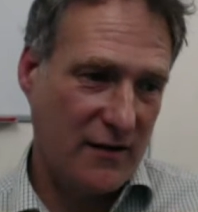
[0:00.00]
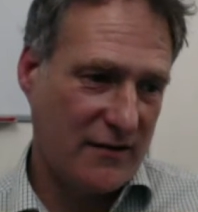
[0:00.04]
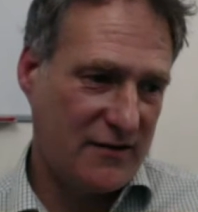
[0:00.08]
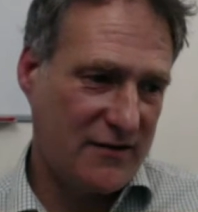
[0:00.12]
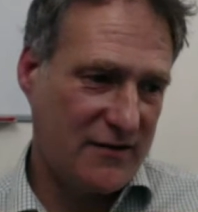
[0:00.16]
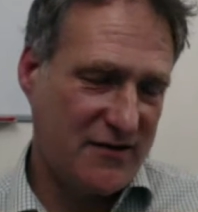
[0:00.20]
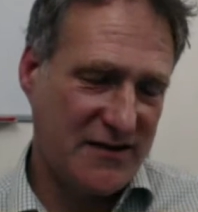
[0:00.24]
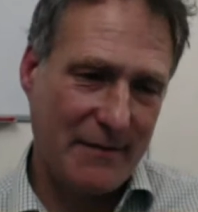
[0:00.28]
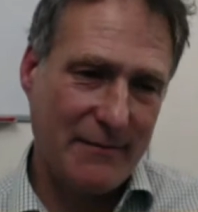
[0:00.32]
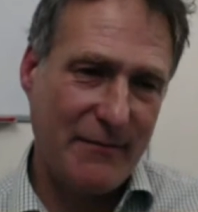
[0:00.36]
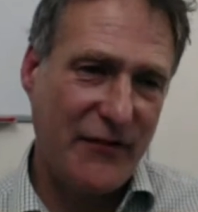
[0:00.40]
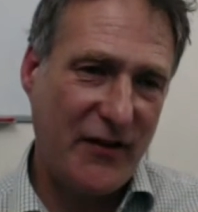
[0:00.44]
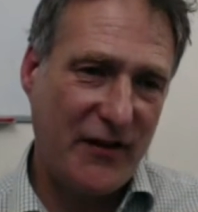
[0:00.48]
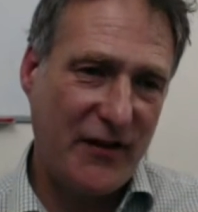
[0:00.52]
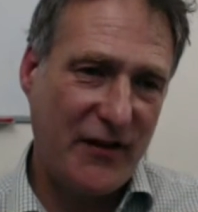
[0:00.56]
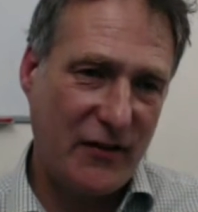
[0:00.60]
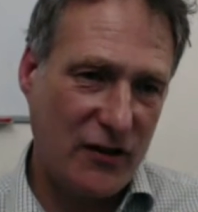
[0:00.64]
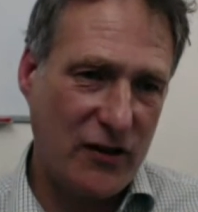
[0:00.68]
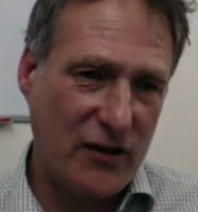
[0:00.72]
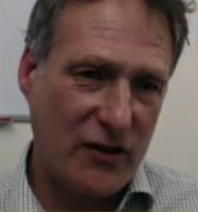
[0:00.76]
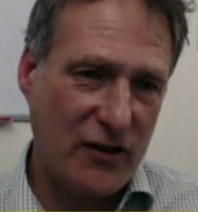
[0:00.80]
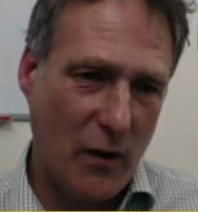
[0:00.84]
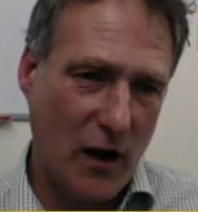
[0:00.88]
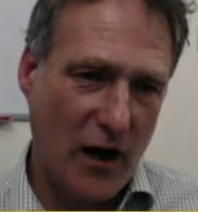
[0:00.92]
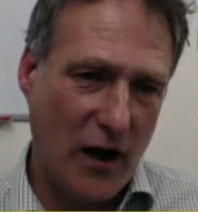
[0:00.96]
something
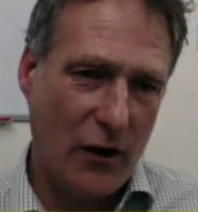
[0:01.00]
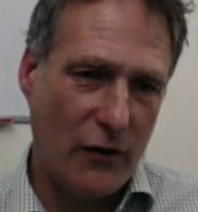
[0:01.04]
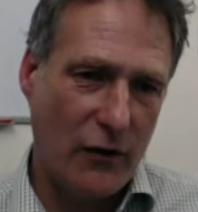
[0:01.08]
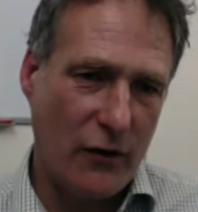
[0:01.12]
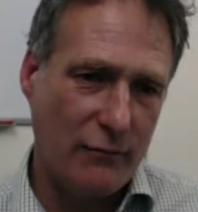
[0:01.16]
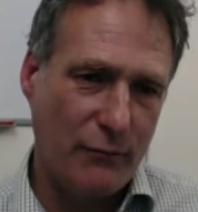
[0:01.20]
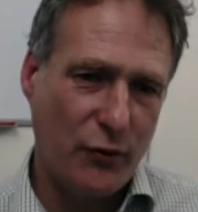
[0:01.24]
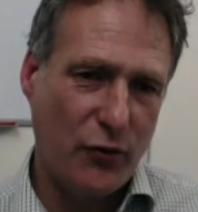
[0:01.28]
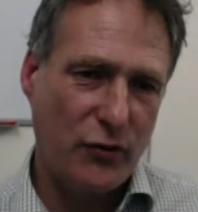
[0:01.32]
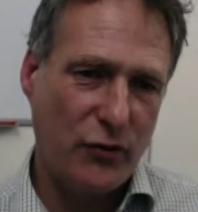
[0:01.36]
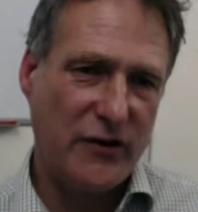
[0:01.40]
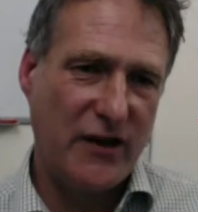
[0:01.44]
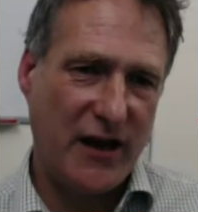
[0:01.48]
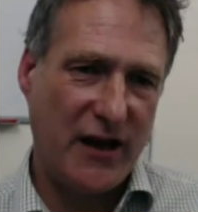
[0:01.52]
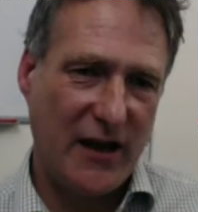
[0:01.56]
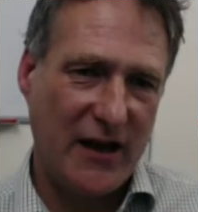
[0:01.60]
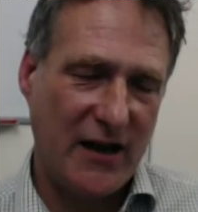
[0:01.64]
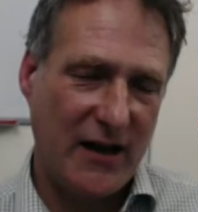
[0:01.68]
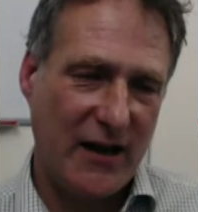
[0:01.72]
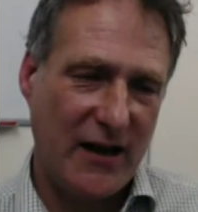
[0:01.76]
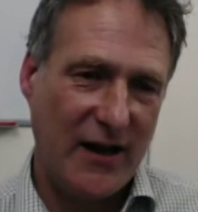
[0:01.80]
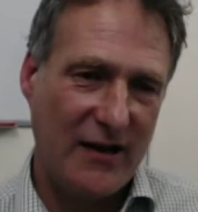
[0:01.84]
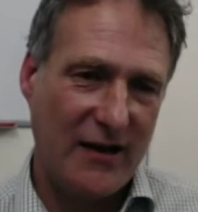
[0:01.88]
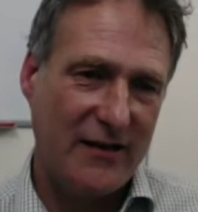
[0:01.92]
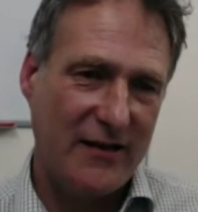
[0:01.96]
that you own, put it in
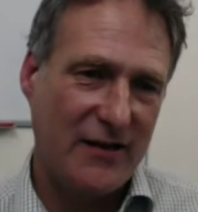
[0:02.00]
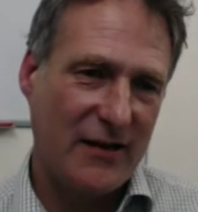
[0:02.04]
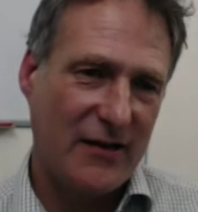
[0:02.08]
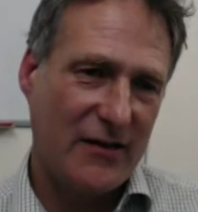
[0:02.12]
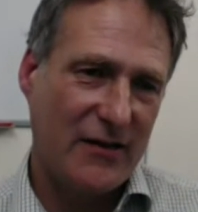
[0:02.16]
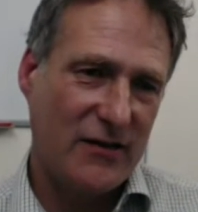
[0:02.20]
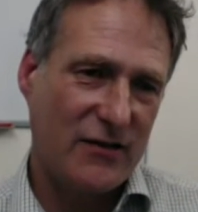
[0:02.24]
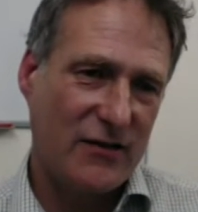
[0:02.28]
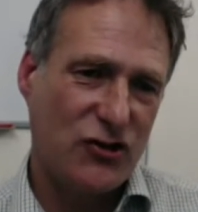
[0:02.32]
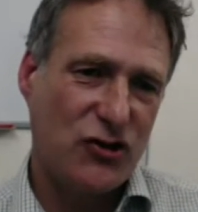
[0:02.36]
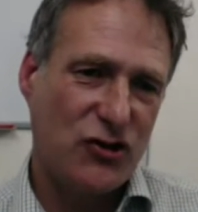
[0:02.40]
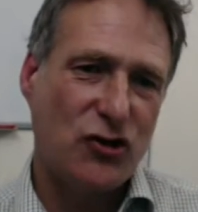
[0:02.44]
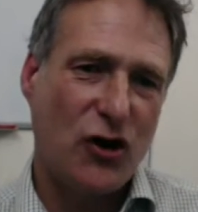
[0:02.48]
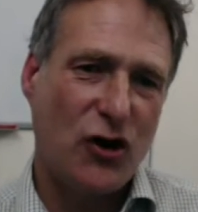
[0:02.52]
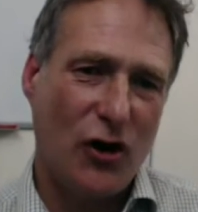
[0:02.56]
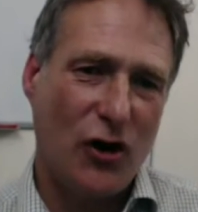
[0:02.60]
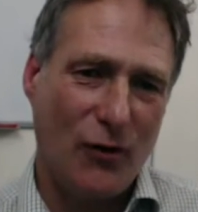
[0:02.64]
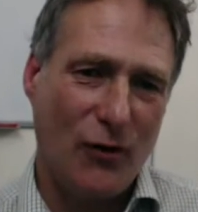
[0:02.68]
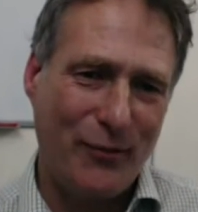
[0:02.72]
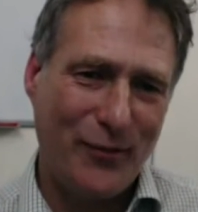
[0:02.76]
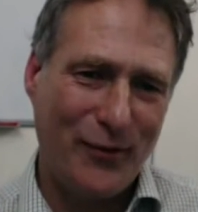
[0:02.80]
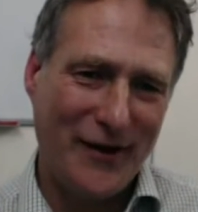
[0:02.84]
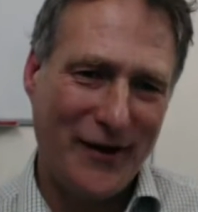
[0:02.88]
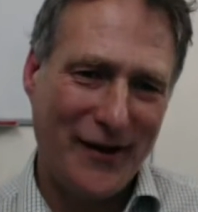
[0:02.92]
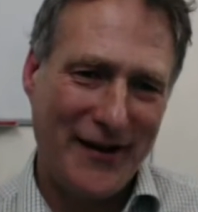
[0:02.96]
a
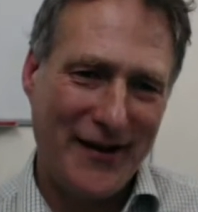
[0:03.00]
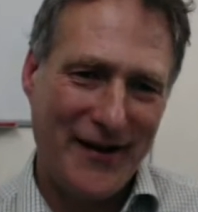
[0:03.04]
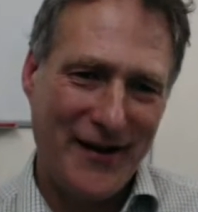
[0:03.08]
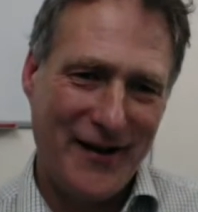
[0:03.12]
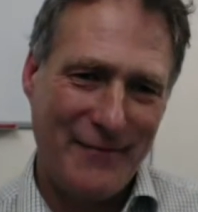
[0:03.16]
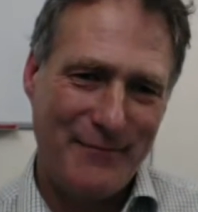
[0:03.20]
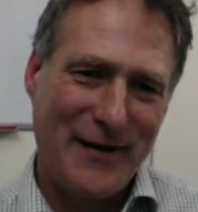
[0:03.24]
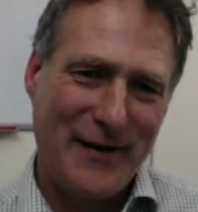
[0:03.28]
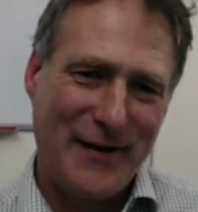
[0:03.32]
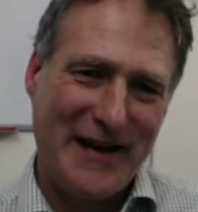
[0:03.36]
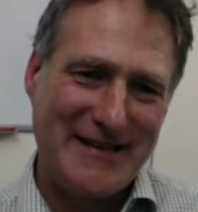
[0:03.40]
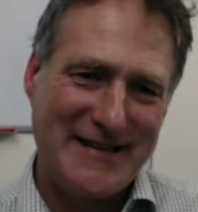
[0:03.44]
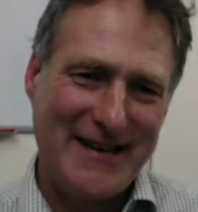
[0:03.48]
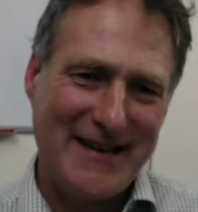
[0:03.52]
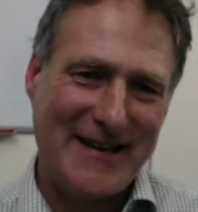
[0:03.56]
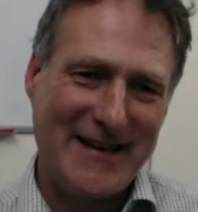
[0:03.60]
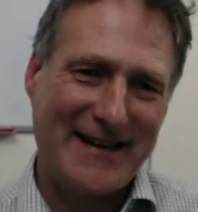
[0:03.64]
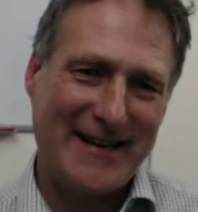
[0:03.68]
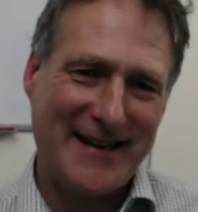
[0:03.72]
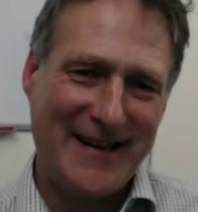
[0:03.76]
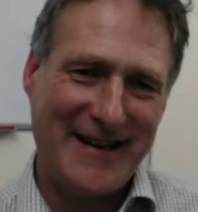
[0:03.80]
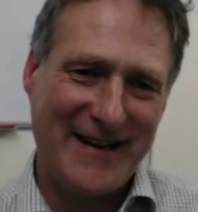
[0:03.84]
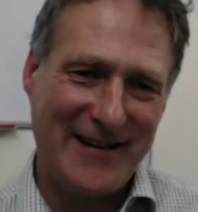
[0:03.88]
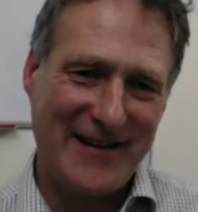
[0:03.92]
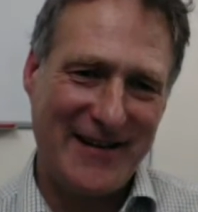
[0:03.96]
shop, and
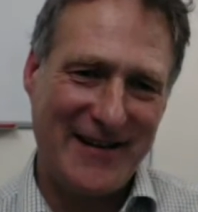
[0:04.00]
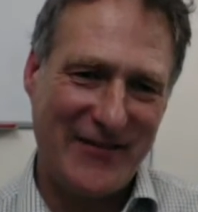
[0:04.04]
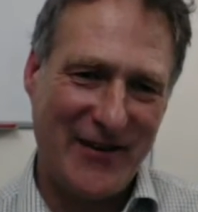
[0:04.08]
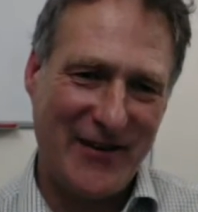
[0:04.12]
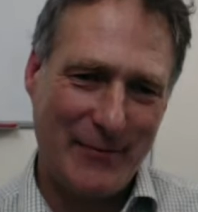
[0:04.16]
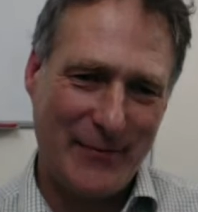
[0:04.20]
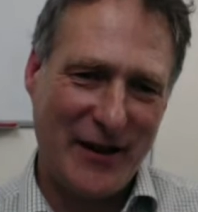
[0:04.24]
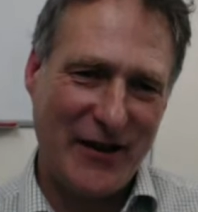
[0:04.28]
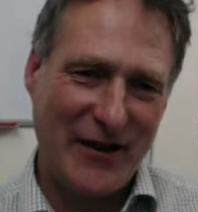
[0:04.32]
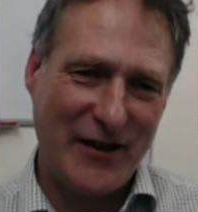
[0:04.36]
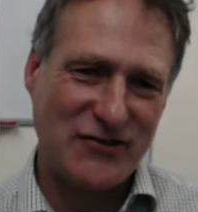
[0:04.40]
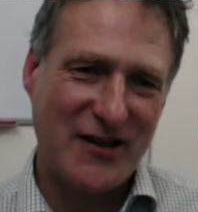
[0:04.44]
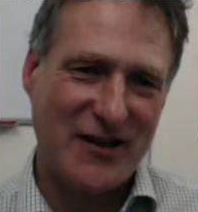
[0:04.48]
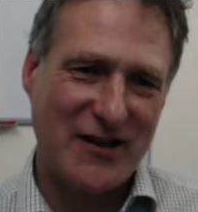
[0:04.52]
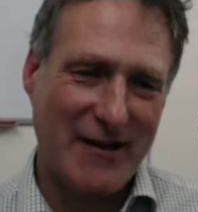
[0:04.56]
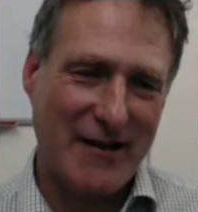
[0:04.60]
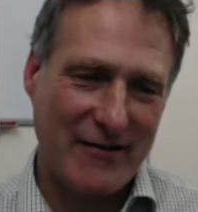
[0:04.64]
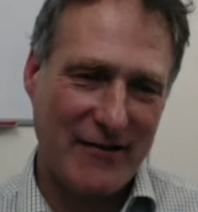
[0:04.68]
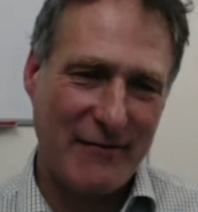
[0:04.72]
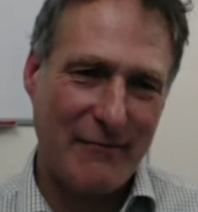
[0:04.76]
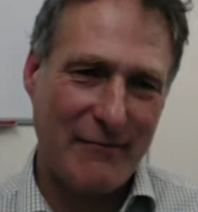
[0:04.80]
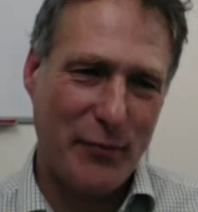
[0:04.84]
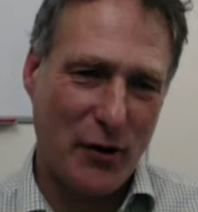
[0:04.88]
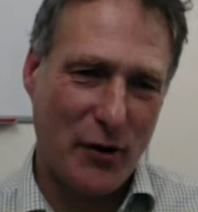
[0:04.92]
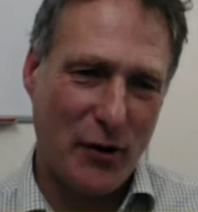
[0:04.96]
basically somebody else could go
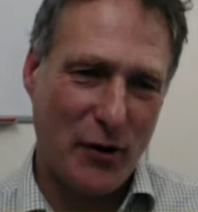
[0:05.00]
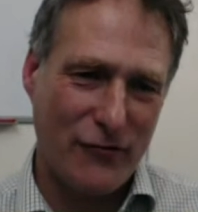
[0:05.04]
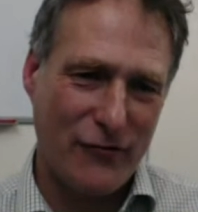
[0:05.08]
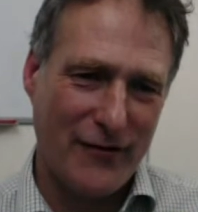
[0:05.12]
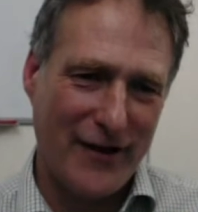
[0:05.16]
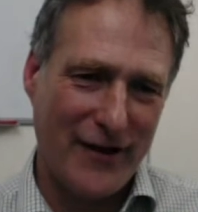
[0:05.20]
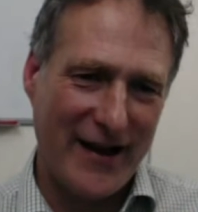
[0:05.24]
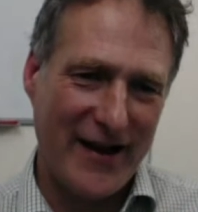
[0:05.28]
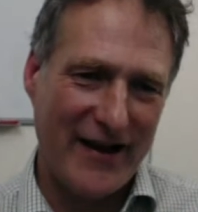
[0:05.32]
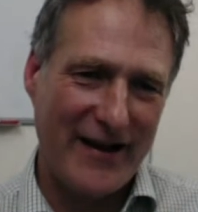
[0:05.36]
in and borrow it.